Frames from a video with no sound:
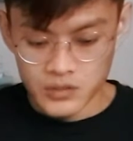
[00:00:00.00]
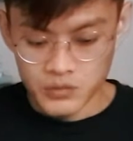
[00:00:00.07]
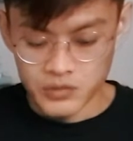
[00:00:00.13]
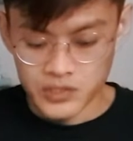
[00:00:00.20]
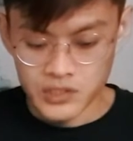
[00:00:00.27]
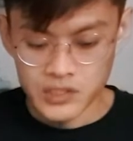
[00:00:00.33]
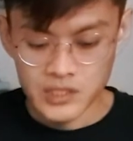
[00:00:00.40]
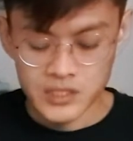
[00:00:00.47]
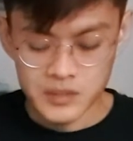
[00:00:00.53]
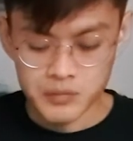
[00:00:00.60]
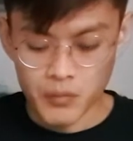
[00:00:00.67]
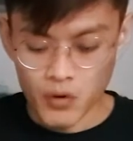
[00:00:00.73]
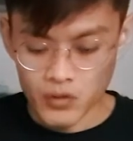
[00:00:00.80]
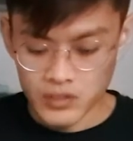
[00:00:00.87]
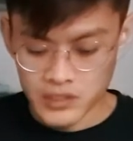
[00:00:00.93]
which is the
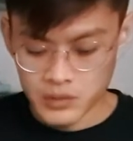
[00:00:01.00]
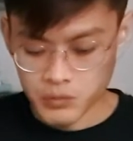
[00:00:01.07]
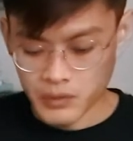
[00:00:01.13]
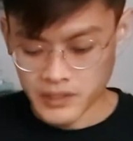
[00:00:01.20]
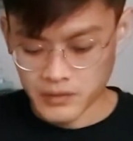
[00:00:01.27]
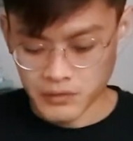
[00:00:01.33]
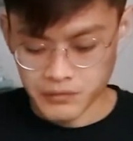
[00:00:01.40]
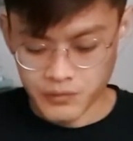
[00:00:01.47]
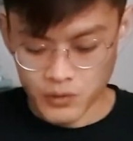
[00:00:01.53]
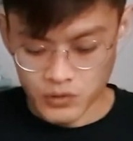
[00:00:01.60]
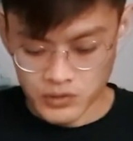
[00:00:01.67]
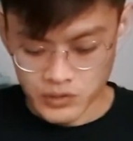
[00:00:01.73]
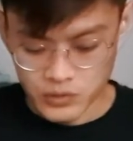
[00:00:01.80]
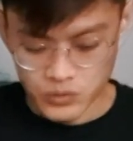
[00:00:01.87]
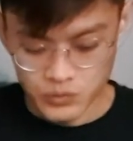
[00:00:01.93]
smallest one of
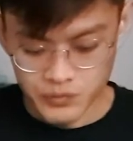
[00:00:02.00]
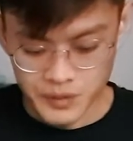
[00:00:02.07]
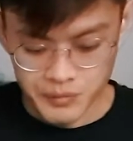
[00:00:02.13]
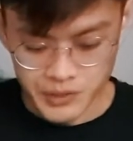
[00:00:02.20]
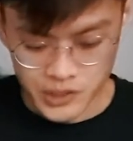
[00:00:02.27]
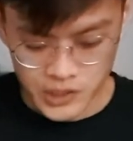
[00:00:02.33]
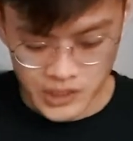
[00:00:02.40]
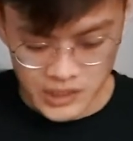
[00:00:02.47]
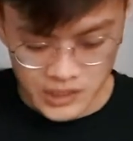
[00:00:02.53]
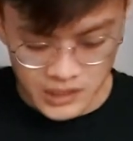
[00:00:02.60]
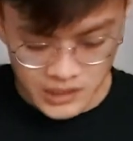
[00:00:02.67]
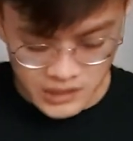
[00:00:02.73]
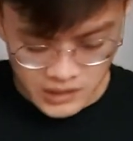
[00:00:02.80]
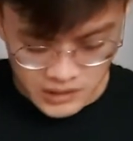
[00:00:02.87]
all the sous vide machine.